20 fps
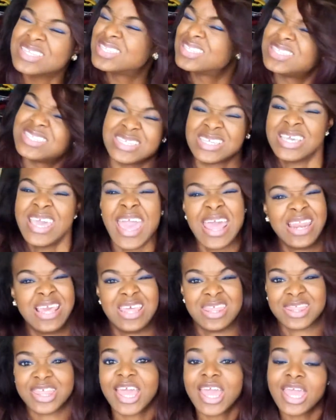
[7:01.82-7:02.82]
see
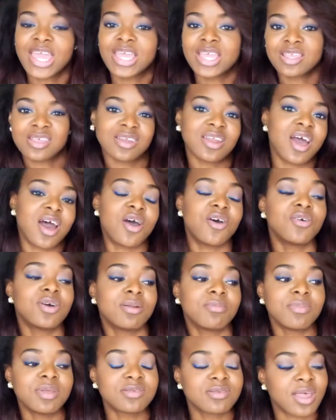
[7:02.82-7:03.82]
anything, you know,
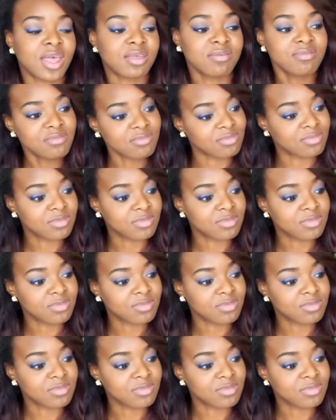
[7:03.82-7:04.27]
and I'm just like,